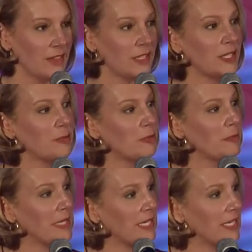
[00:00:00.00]
The liberal
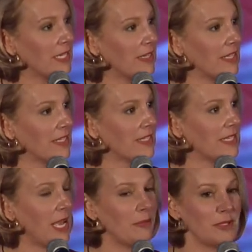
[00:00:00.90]
media and the
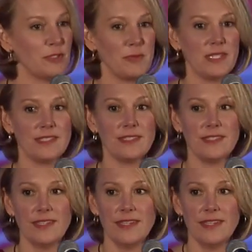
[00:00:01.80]
establishment